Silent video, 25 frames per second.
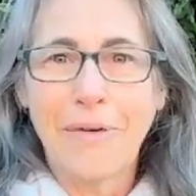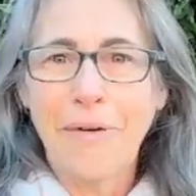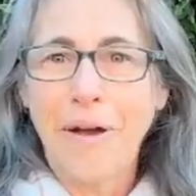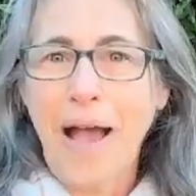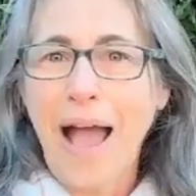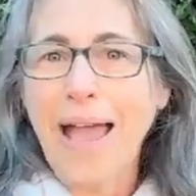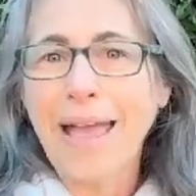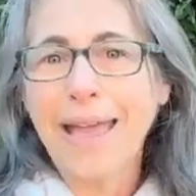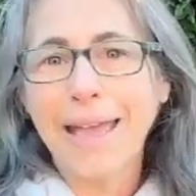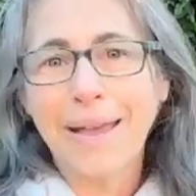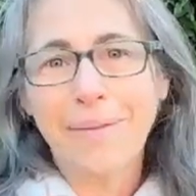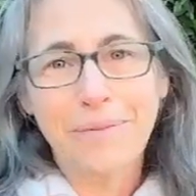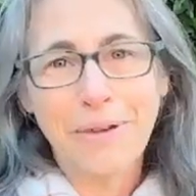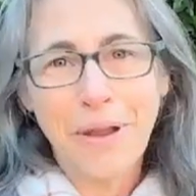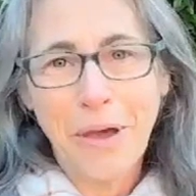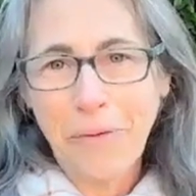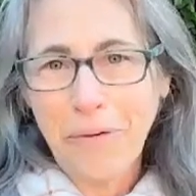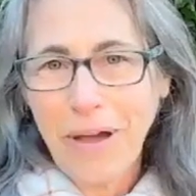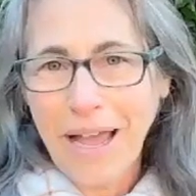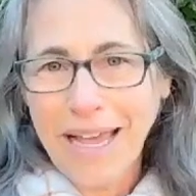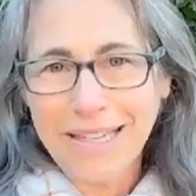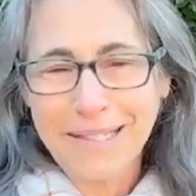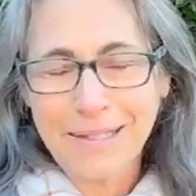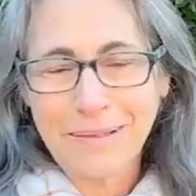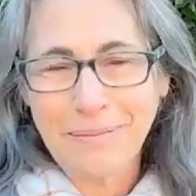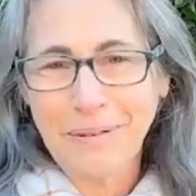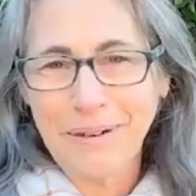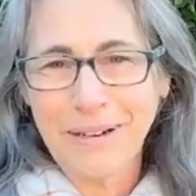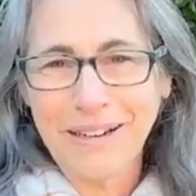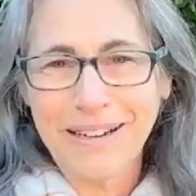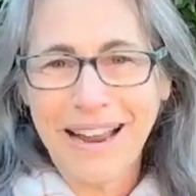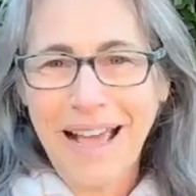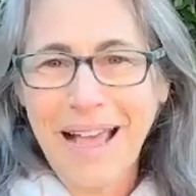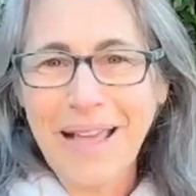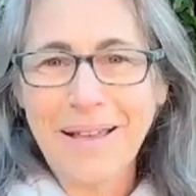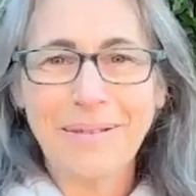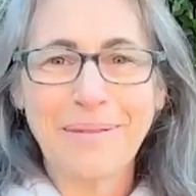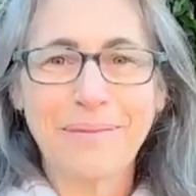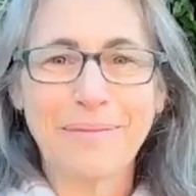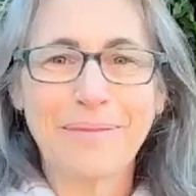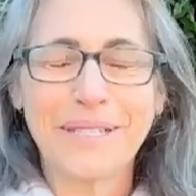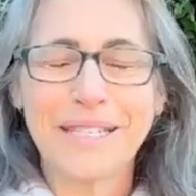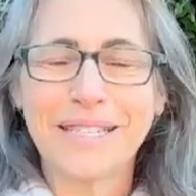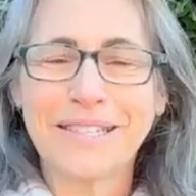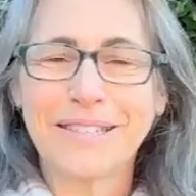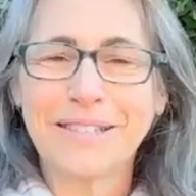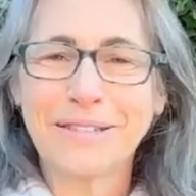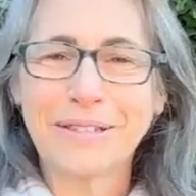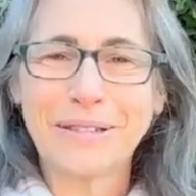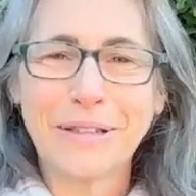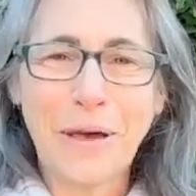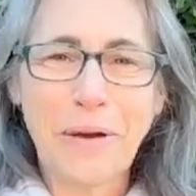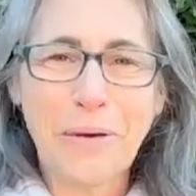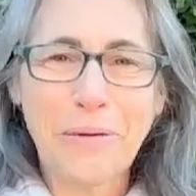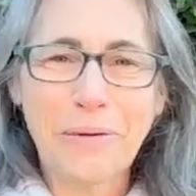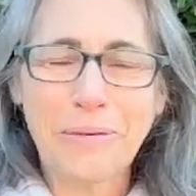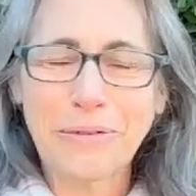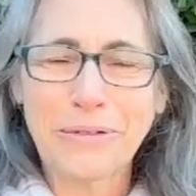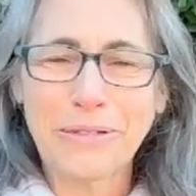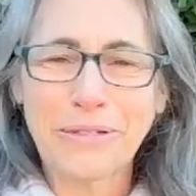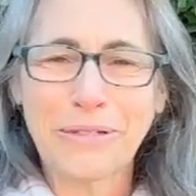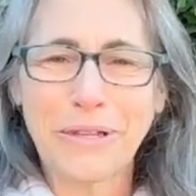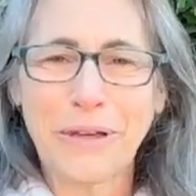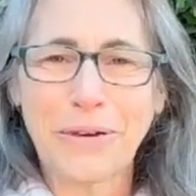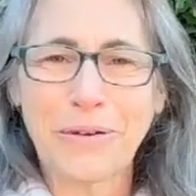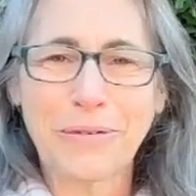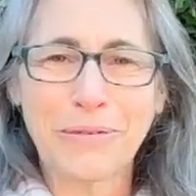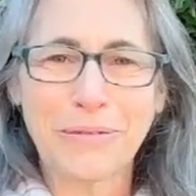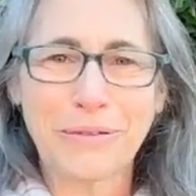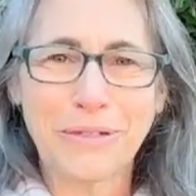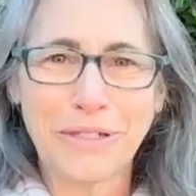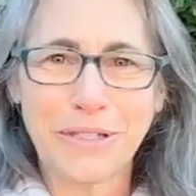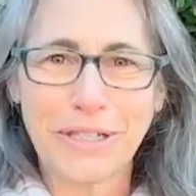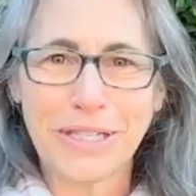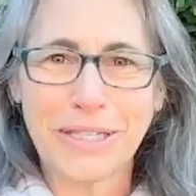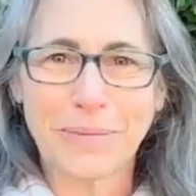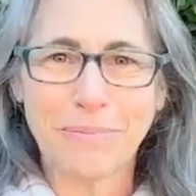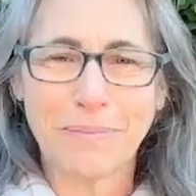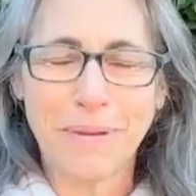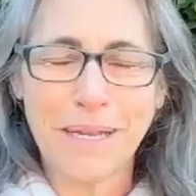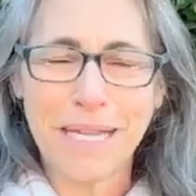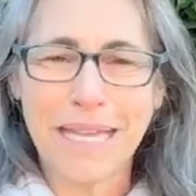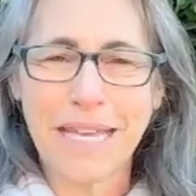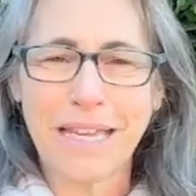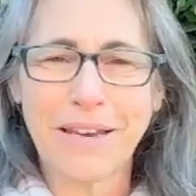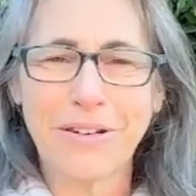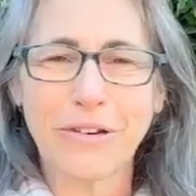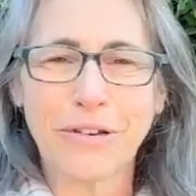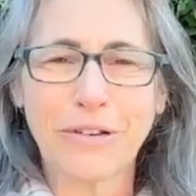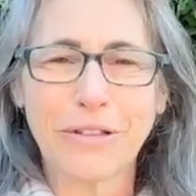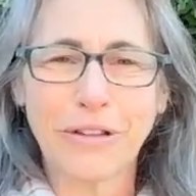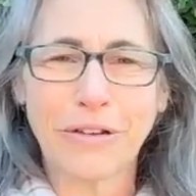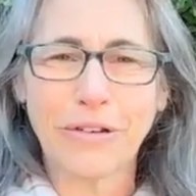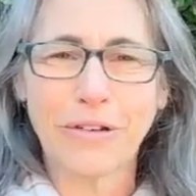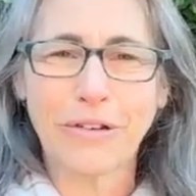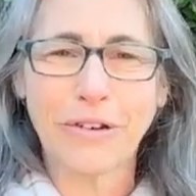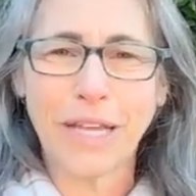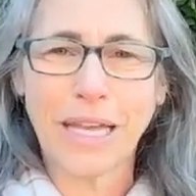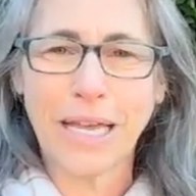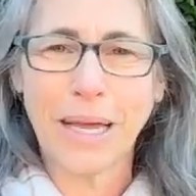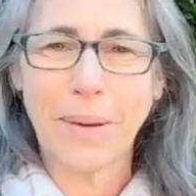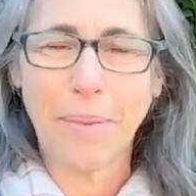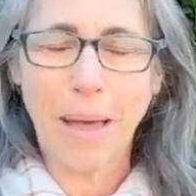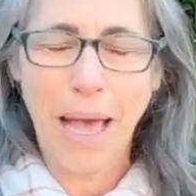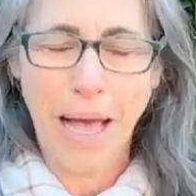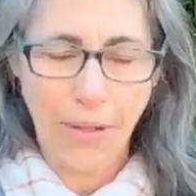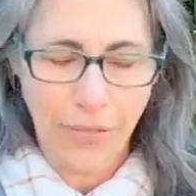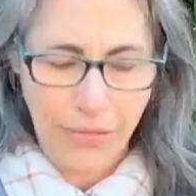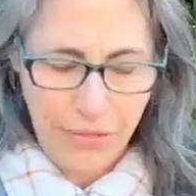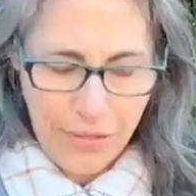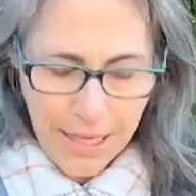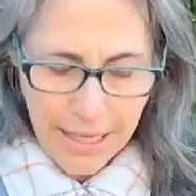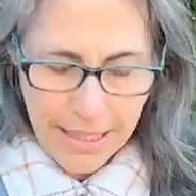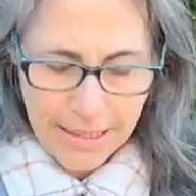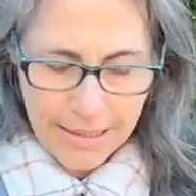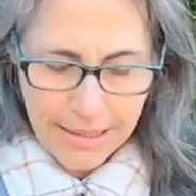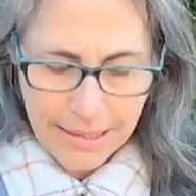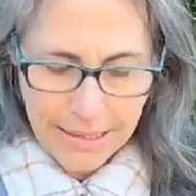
I am no expert. I am so just beginner learning about this.